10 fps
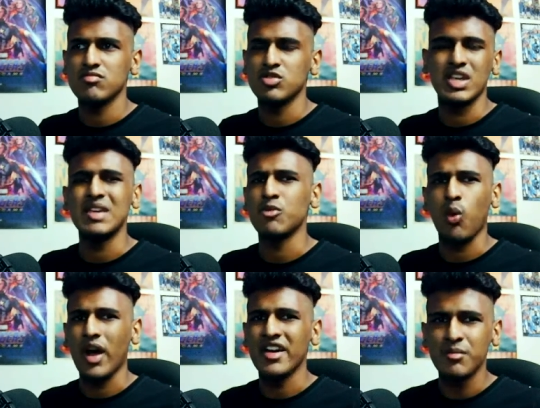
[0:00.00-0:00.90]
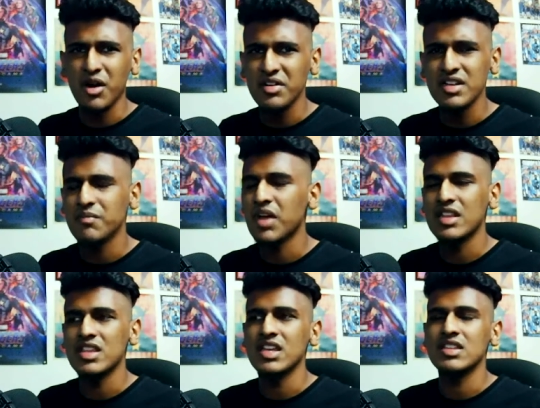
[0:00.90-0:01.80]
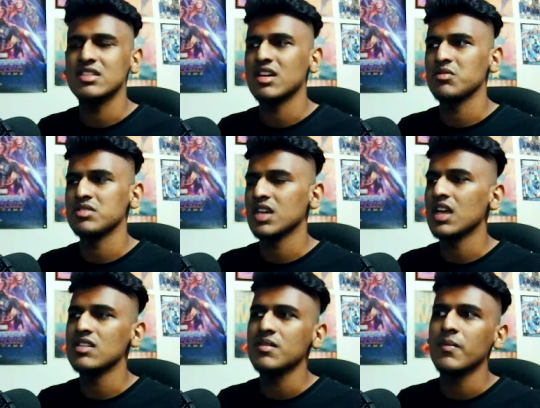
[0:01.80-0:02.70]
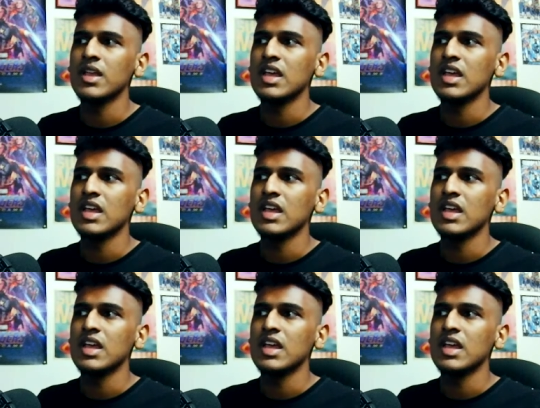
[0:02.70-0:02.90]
to keep quiet about it. I think that was the case.